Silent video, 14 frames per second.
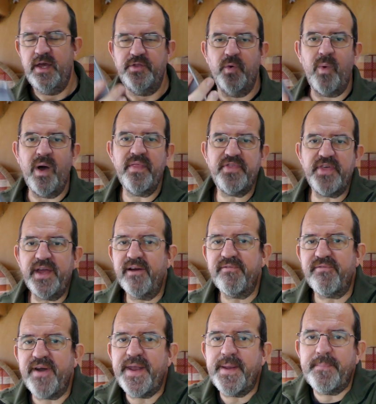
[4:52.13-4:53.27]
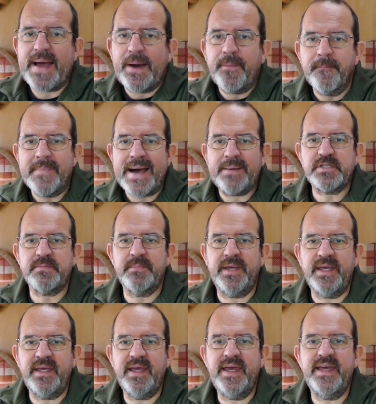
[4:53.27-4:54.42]
The one thing I've read about
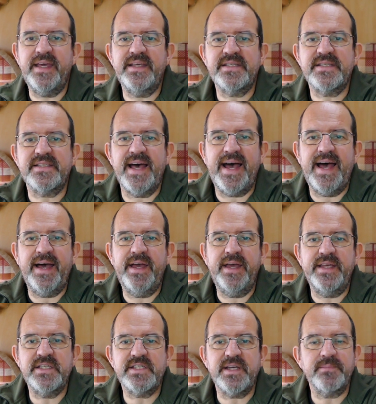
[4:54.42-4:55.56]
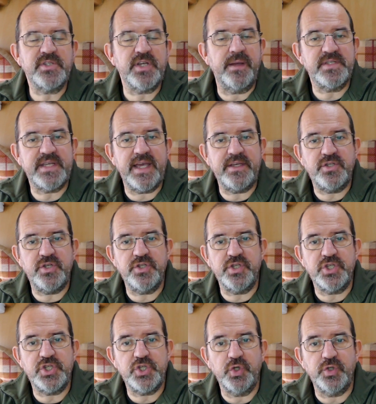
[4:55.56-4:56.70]
Maps.me is that it sometimes takes you the
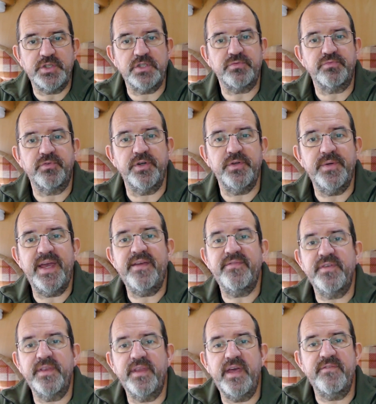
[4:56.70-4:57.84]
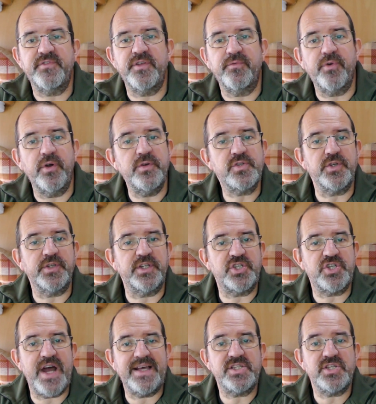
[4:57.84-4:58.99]
shortest route, even if the routes or the
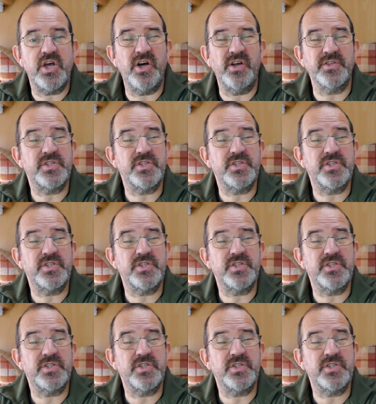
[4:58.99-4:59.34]
tracks aren't